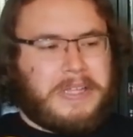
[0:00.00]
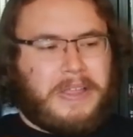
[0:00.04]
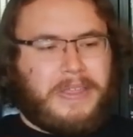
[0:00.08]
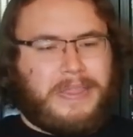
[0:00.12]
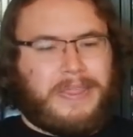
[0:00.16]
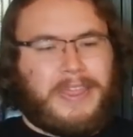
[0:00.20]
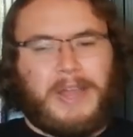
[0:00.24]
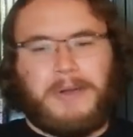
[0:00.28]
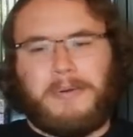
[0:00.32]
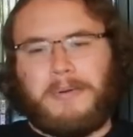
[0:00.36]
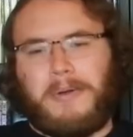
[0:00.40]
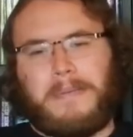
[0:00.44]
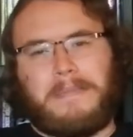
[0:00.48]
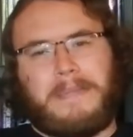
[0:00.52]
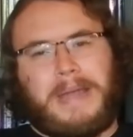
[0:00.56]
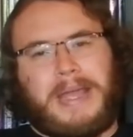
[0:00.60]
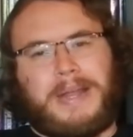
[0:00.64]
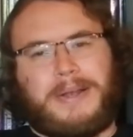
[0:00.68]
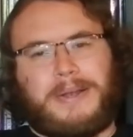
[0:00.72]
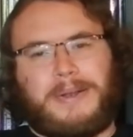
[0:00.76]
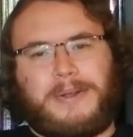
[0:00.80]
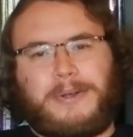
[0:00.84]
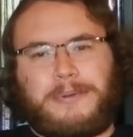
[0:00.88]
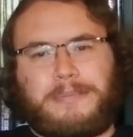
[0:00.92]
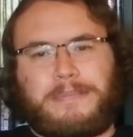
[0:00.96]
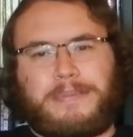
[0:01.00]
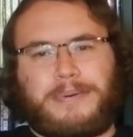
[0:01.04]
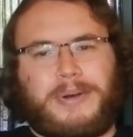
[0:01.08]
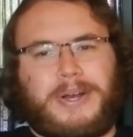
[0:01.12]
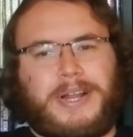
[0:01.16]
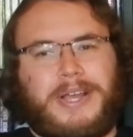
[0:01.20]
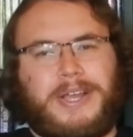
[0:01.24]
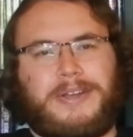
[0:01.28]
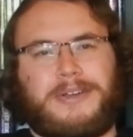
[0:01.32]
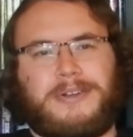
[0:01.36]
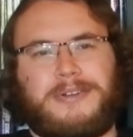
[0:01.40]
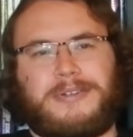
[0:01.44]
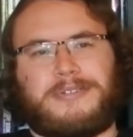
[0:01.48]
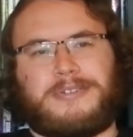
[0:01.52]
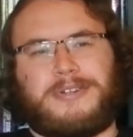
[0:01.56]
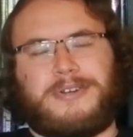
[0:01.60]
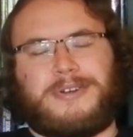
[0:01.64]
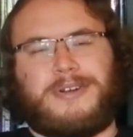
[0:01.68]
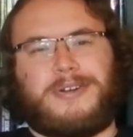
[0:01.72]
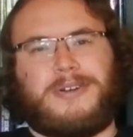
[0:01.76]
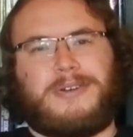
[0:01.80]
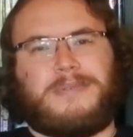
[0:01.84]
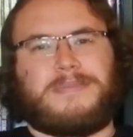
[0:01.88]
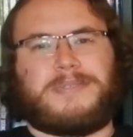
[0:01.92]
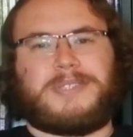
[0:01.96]
they remained on pretty good
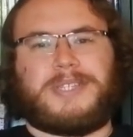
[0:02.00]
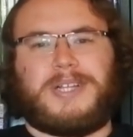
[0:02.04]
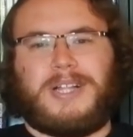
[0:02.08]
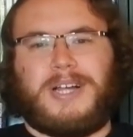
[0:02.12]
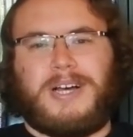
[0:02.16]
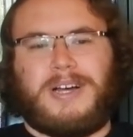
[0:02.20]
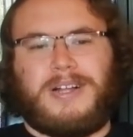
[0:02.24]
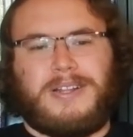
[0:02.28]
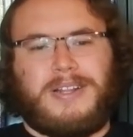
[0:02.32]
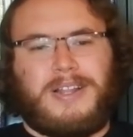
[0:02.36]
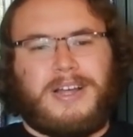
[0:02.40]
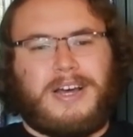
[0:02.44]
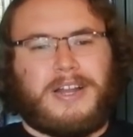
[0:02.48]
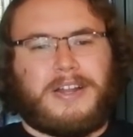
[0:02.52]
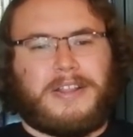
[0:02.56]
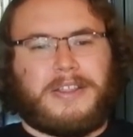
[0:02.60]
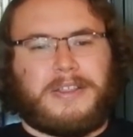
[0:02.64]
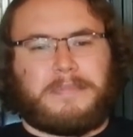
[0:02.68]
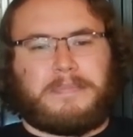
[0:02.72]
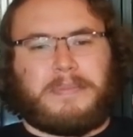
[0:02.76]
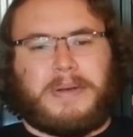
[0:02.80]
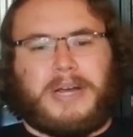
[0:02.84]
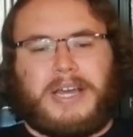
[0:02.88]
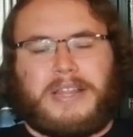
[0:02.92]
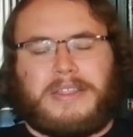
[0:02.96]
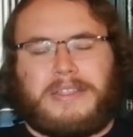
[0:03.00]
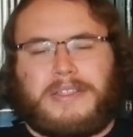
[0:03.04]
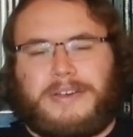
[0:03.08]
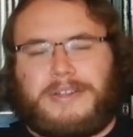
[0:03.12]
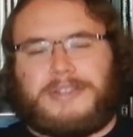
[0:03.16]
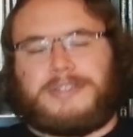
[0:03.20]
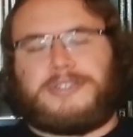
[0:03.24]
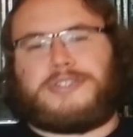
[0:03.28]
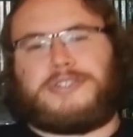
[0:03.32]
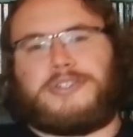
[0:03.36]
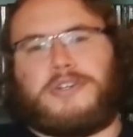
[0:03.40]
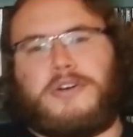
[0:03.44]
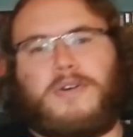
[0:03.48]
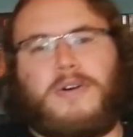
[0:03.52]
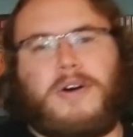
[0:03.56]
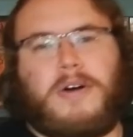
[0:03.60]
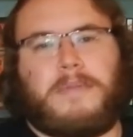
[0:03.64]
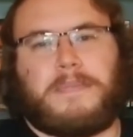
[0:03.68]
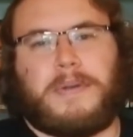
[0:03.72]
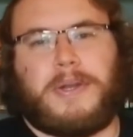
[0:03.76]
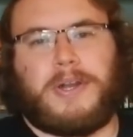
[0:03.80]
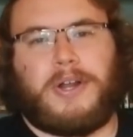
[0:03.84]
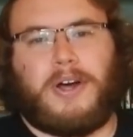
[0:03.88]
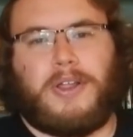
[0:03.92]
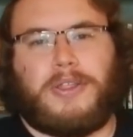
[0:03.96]
terms. A lot of the Pythons show
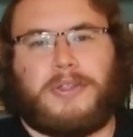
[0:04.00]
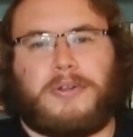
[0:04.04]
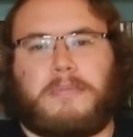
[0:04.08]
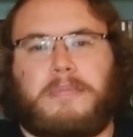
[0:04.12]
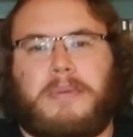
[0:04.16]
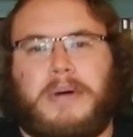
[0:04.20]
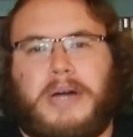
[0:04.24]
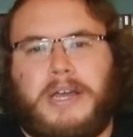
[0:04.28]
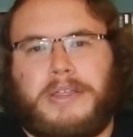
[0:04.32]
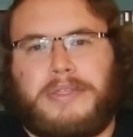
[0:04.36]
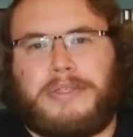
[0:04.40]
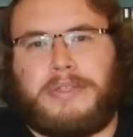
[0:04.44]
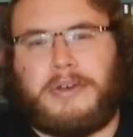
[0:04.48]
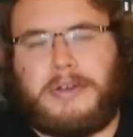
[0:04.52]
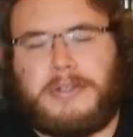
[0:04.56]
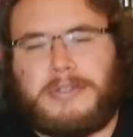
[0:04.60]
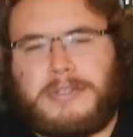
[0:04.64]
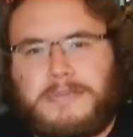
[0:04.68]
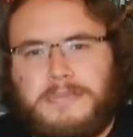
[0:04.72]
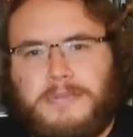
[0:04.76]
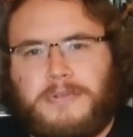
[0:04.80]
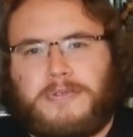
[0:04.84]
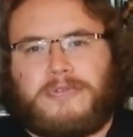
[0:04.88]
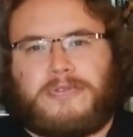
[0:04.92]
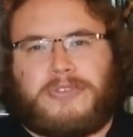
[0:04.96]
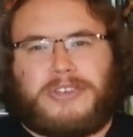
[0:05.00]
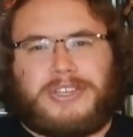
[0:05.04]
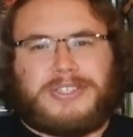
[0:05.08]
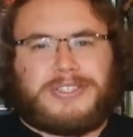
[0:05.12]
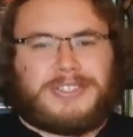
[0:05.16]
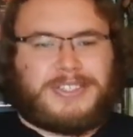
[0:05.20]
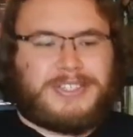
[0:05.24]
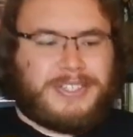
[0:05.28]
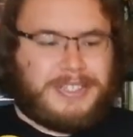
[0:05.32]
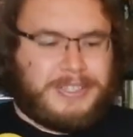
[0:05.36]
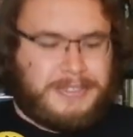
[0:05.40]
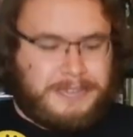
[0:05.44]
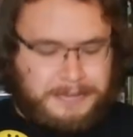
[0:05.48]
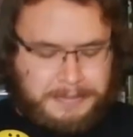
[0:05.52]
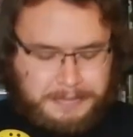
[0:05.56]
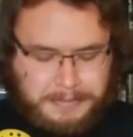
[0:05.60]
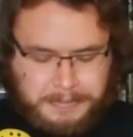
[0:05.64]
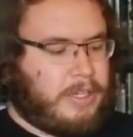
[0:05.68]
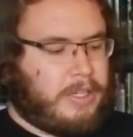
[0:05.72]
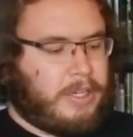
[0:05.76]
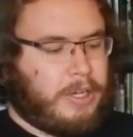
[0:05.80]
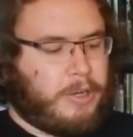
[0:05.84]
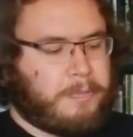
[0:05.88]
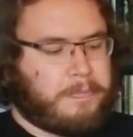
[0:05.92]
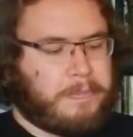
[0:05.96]
up in other Pythons movies.
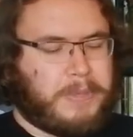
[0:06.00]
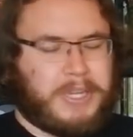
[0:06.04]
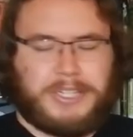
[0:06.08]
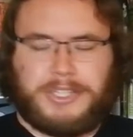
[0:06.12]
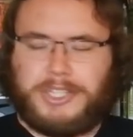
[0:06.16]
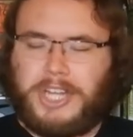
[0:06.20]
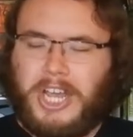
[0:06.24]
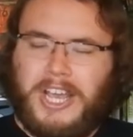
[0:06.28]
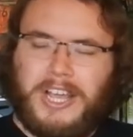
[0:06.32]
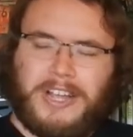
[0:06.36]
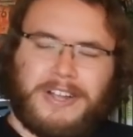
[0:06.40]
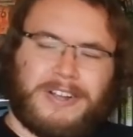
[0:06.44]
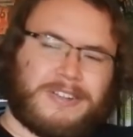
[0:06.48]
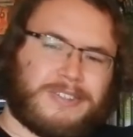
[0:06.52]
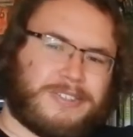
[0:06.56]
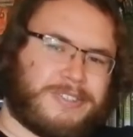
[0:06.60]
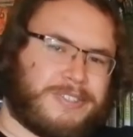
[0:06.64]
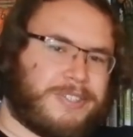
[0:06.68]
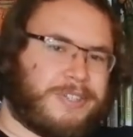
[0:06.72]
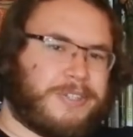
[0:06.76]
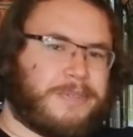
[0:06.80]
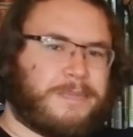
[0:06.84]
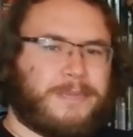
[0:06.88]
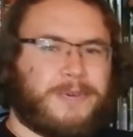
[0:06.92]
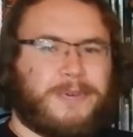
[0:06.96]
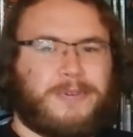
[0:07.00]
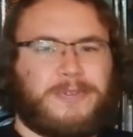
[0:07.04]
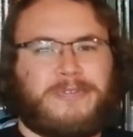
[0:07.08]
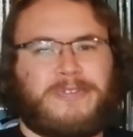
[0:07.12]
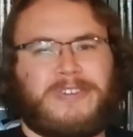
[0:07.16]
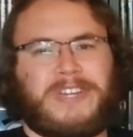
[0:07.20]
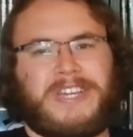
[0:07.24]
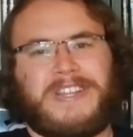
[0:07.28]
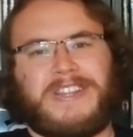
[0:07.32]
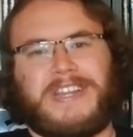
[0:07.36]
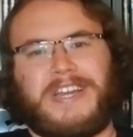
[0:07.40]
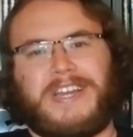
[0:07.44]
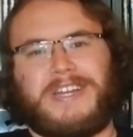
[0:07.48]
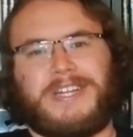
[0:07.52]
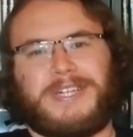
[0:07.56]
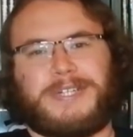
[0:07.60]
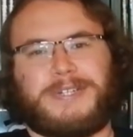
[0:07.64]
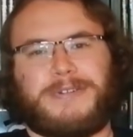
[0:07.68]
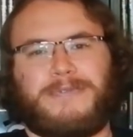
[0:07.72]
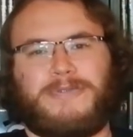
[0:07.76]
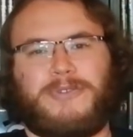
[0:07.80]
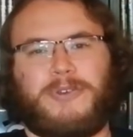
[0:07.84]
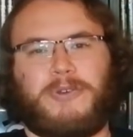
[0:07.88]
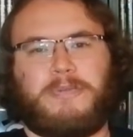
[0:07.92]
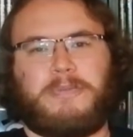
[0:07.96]
Oh, Mick Jagger's in the movie. They
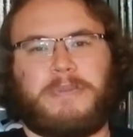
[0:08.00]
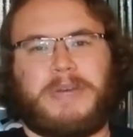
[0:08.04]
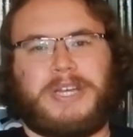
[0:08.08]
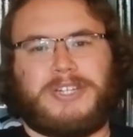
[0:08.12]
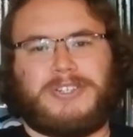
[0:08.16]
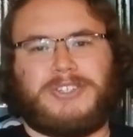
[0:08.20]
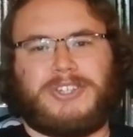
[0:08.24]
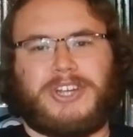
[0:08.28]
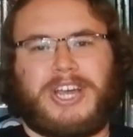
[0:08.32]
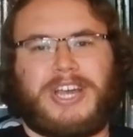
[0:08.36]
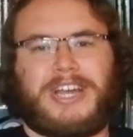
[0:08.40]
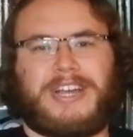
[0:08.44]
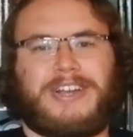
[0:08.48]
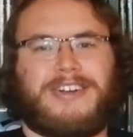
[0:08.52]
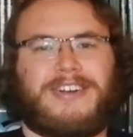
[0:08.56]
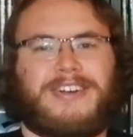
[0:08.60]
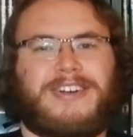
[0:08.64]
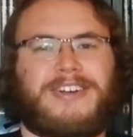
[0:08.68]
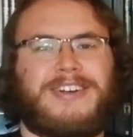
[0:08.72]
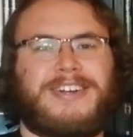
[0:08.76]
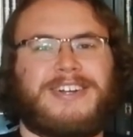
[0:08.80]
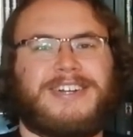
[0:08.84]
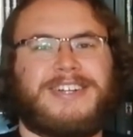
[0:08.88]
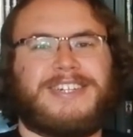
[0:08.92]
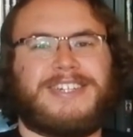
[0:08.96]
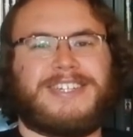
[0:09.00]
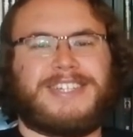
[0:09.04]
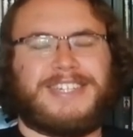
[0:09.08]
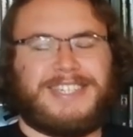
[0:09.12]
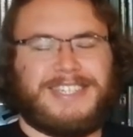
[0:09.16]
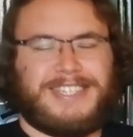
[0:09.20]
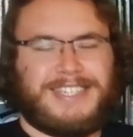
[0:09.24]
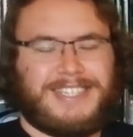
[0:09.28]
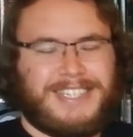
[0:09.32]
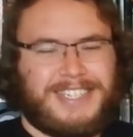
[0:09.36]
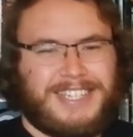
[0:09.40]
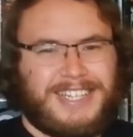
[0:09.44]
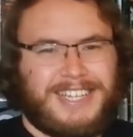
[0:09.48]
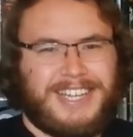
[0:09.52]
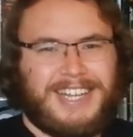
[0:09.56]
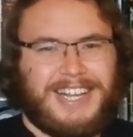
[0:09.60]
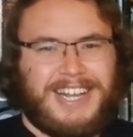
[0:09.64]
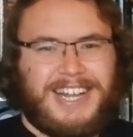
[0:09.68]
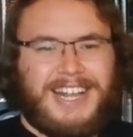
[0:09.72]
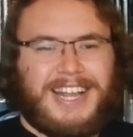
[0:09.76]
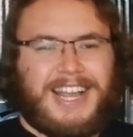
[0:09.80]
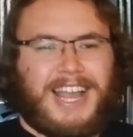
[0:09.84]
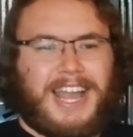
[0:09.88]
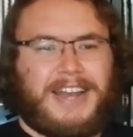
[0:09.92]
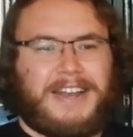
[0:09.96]
interview Mick Jagger.
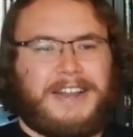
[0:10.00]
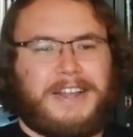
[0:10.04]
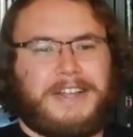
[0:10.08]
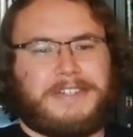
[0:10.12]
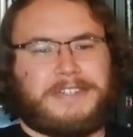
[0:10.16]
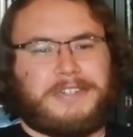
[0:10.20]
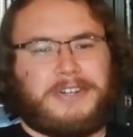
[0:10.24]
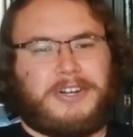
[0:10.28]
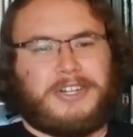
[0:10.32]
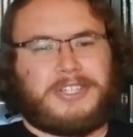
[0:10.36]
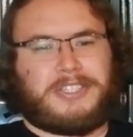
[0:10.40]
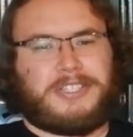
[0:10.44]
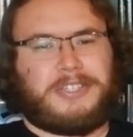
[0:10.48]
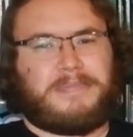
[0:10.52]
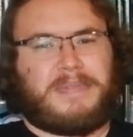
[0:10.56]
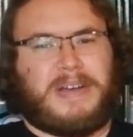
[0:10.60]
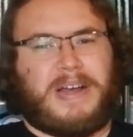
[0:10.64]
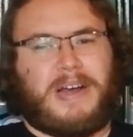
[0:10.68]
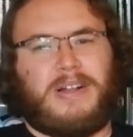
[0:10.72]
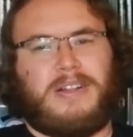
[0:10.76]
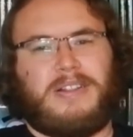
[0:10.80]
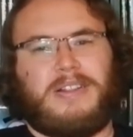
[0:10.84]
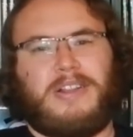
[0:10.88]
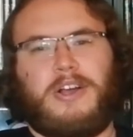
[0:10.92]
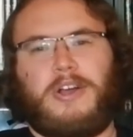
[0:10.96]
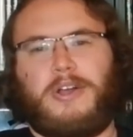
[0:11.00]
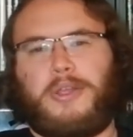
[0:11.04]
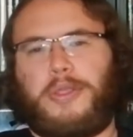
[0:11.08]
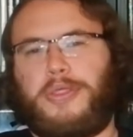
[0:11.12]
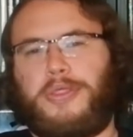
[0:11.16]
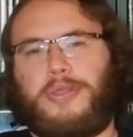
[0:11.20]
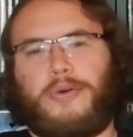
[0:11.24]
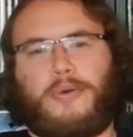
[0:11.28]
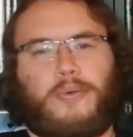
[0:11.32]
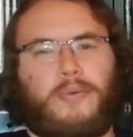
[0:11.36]
And he talks about the